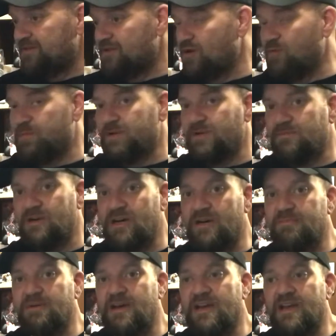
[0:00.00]
opened them
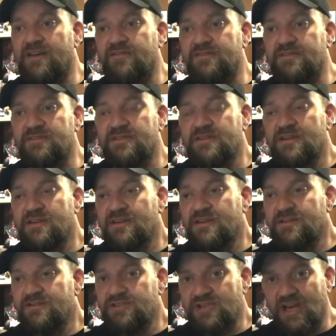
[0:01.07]
up, I haven't
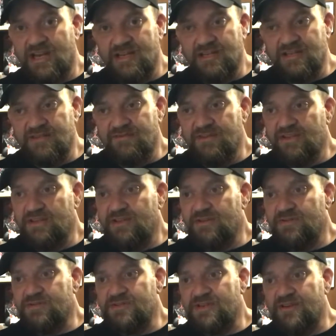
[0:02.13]
shot any
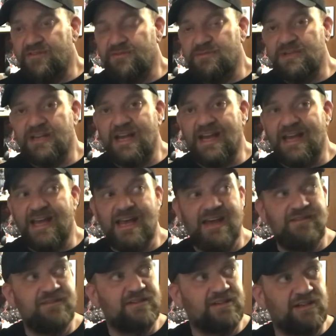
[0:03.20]
videos of them, and I
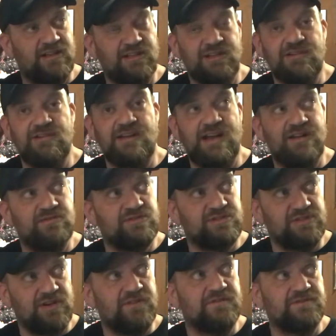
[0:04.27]
haven't cleared out
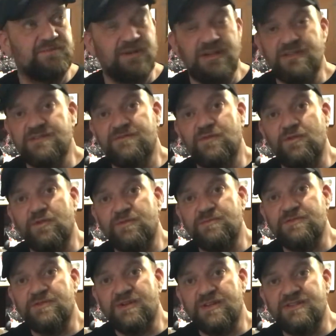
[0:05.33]
shelf space for
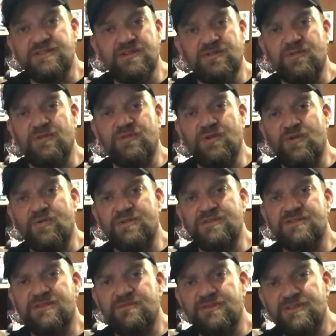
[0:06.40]
them, so I still don't know where
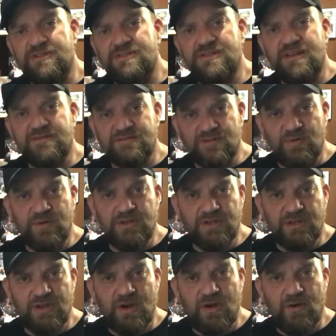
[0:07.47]
some of this stuff's going
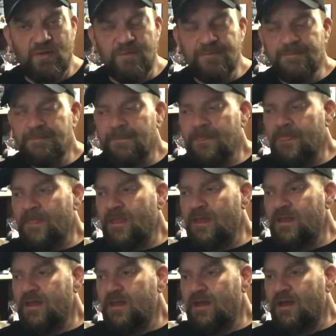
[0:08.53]
to go.
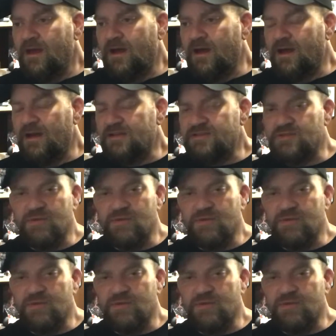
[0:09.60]
That's